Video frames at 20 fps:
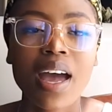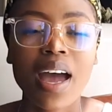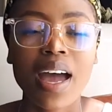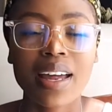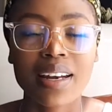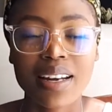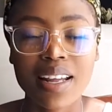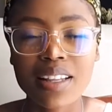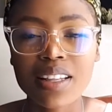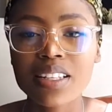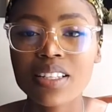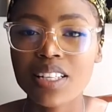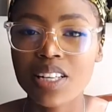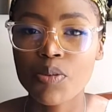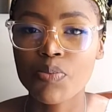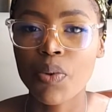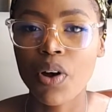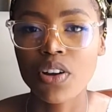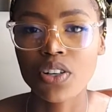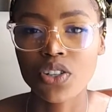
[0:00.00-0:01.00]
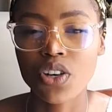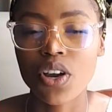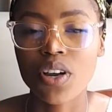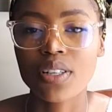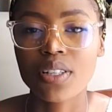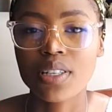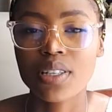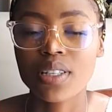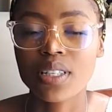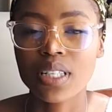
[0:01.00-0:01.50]
Another tip on
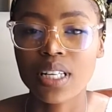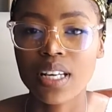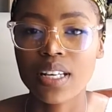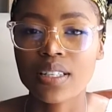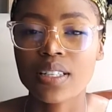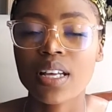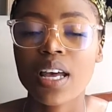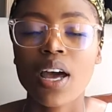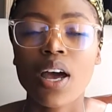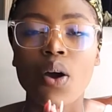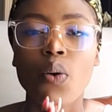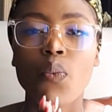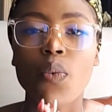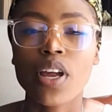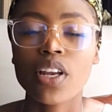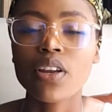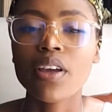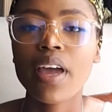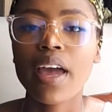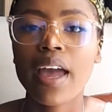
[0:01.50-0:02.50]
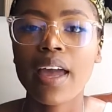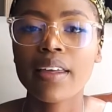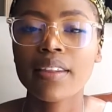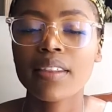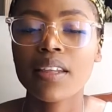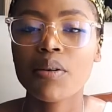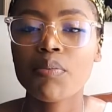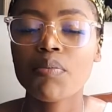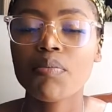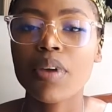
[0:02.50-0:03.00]
curtains is when you hang
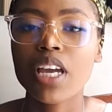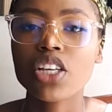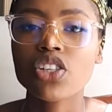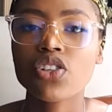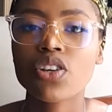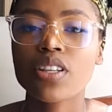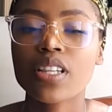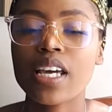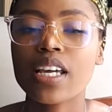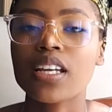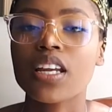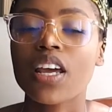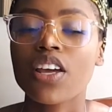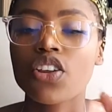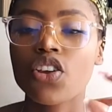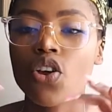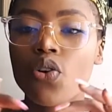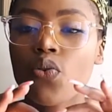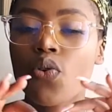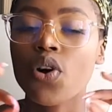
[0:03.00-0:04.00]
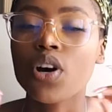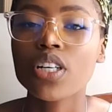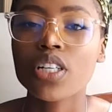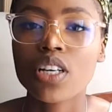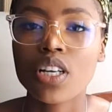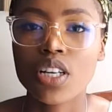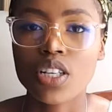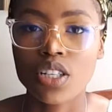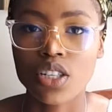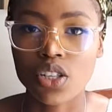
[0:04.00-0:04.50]
them, make sure that your
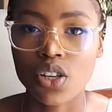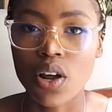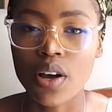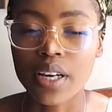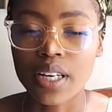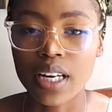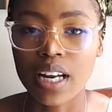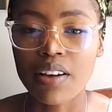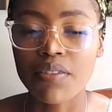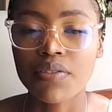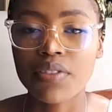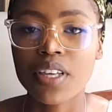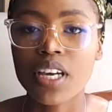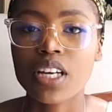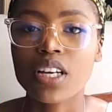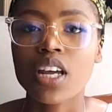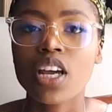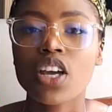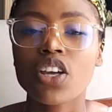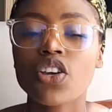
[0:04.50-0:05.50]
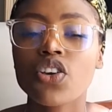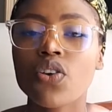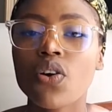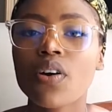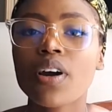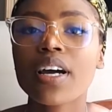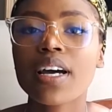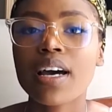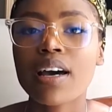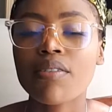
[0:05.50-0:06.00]
rod is long enough that you
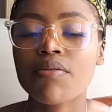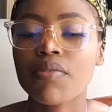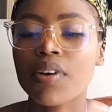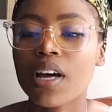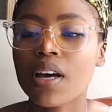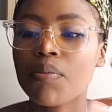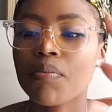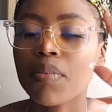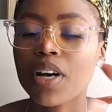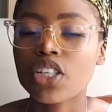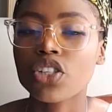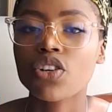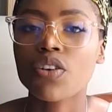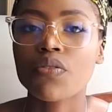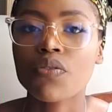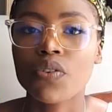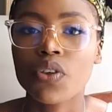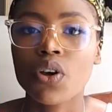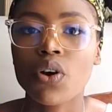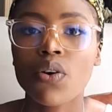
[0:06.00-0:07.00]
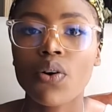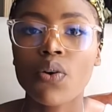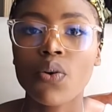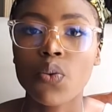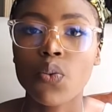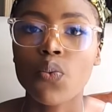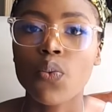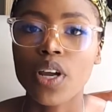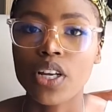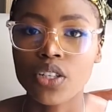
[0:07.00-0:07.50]
don't cover much of your
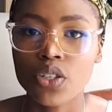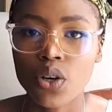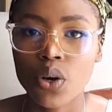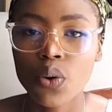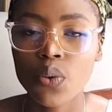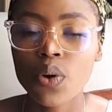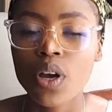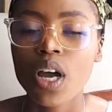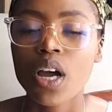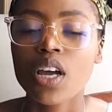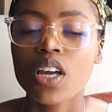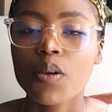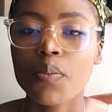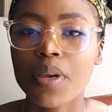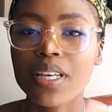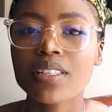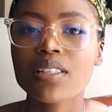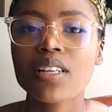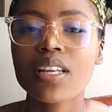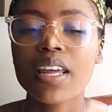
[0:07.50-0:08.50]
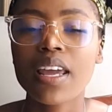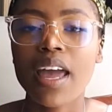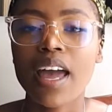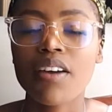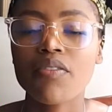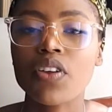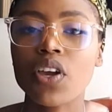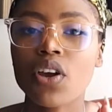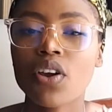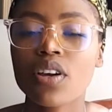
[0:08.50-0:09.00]
window. You basically
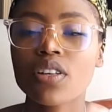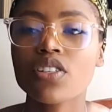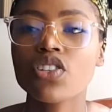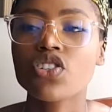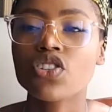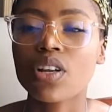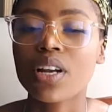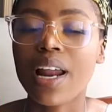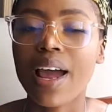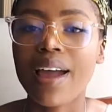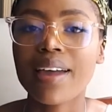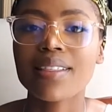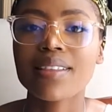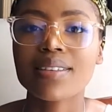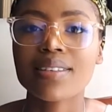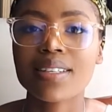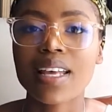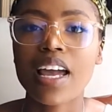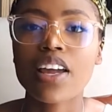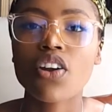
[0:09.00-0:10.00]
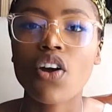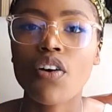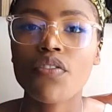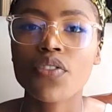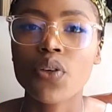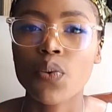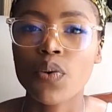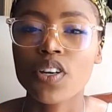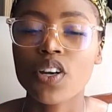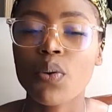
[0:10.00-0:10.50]
have your curtains on either side of
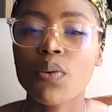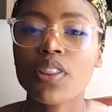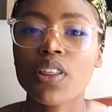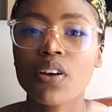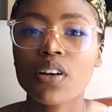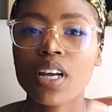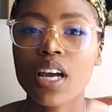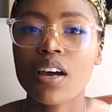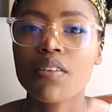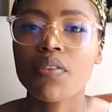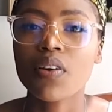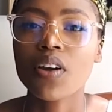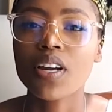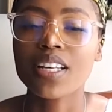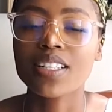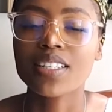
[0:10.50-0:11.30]
the window without covering a